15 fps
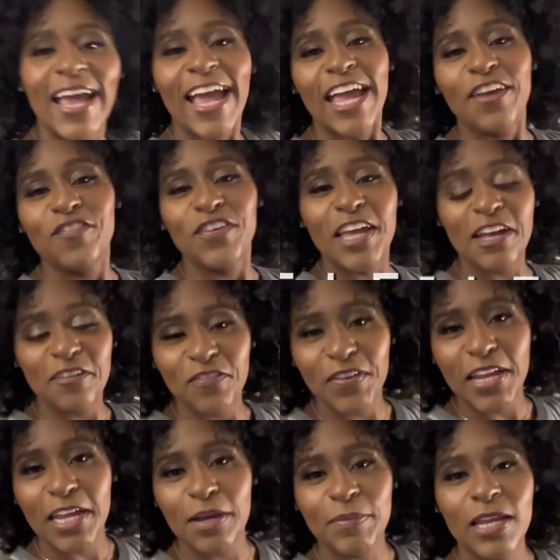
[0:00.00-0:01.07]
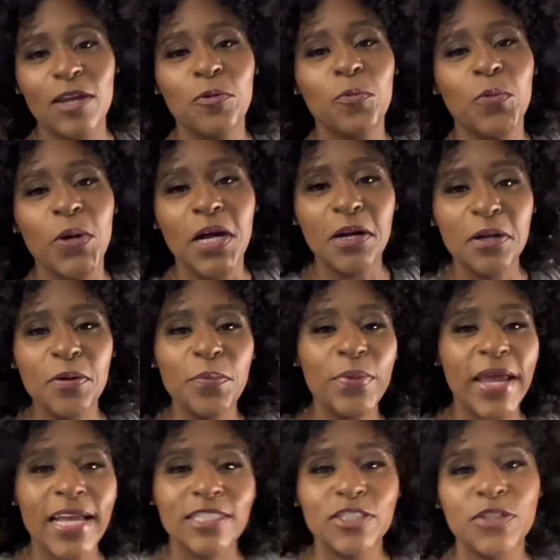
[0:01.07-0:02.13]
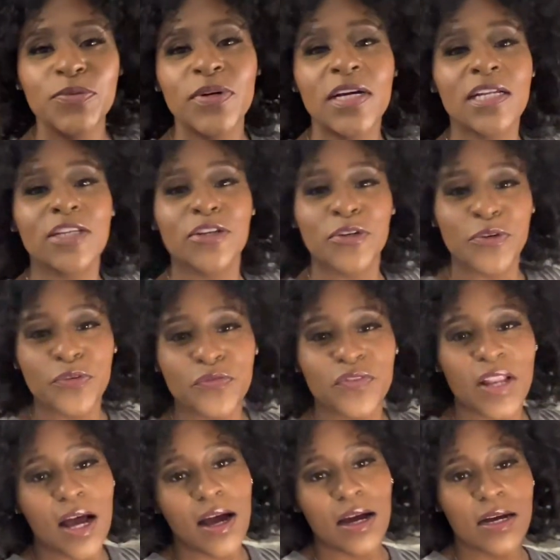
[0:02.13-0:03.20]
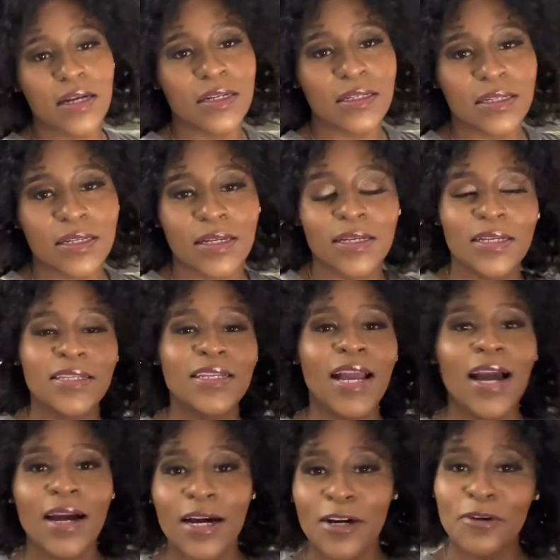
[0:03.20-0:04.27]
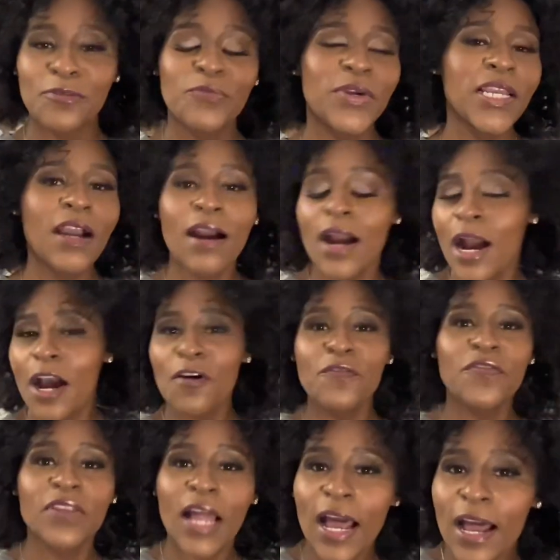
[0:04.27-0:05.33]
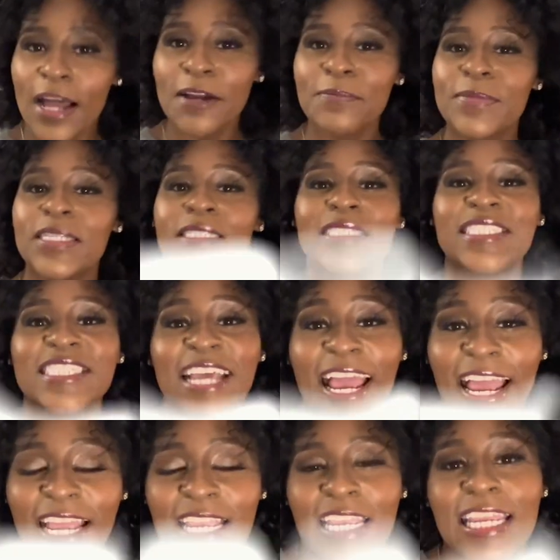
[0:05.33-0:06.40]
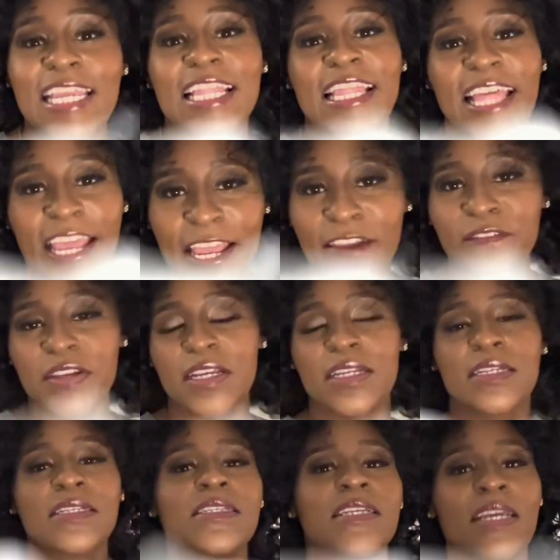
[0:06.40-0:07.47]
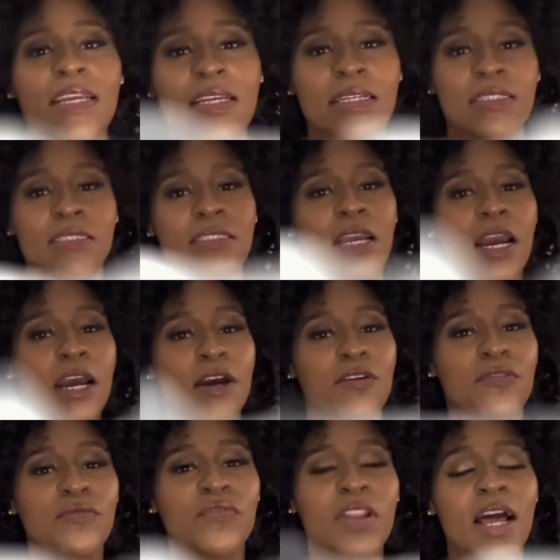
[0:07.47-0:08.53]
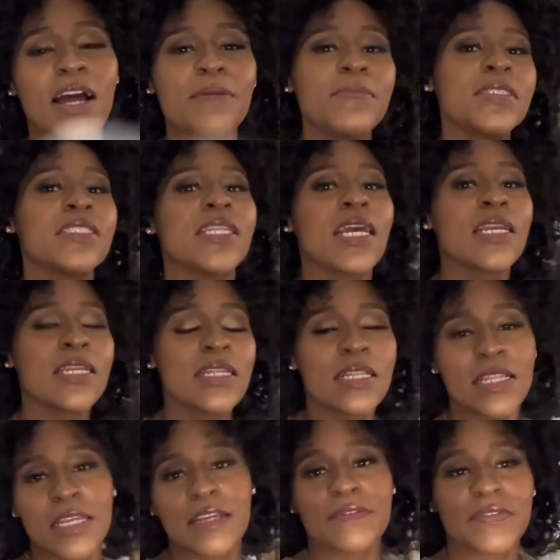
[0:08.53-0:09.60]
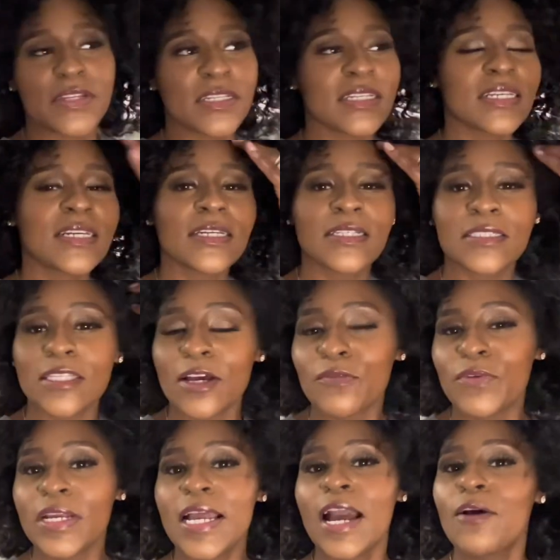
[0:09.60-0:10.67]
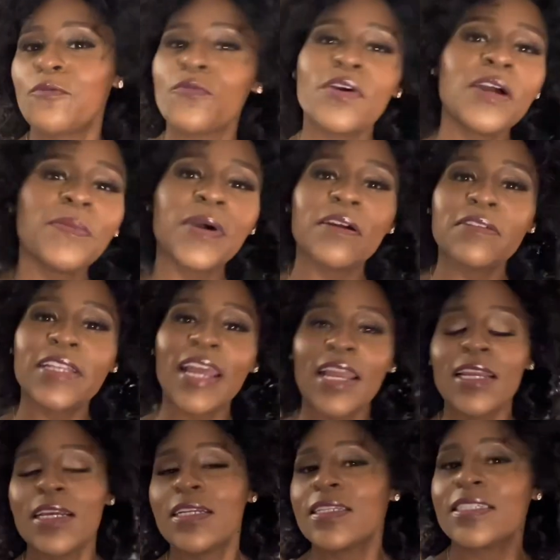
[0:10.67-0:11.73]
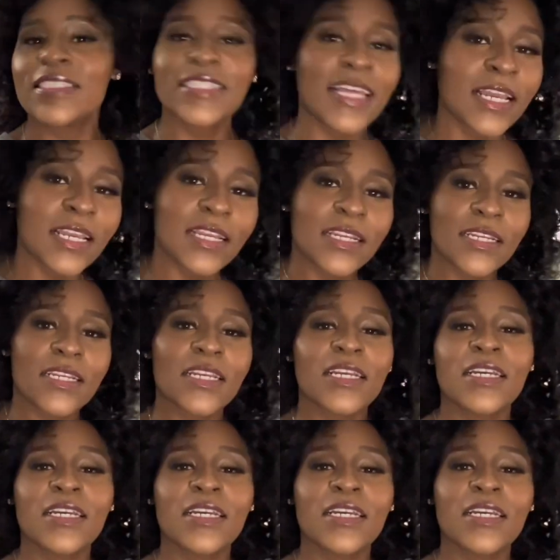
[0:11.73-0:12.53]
Hey, Fab Fam, and welcome back to a new vlog. Y'all, we are on Vlogmas Day 11. Yes, y'all, Vlogmas Day 11 so we got one more day in this thing.